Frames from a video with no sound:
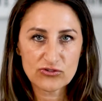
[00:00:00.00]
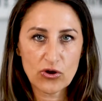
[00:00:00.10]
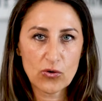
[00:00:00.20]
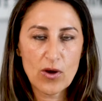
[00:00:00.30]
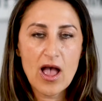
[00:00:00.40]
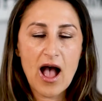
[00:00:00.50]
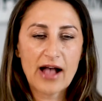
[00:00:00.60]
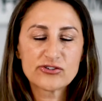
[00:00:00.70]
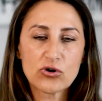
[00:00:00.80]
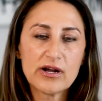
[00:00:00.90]
So
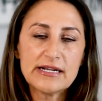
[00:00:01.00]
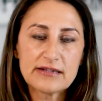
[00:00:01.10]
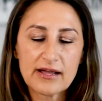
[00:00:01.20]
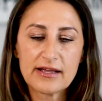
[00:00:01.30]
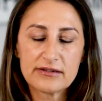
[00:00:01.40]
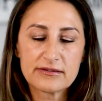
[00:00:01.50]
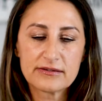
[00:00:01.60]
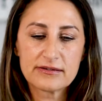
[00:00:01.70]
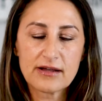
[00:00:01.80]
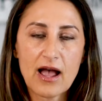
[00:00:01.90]
I try and
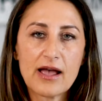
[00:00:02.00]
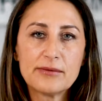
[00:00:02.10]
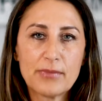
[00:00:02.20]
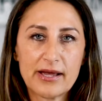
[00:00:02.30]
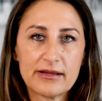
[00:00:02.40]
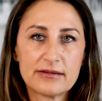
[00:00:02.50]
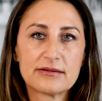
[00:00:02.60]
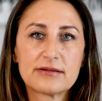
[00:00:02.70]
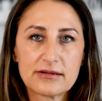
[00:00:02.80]
guide my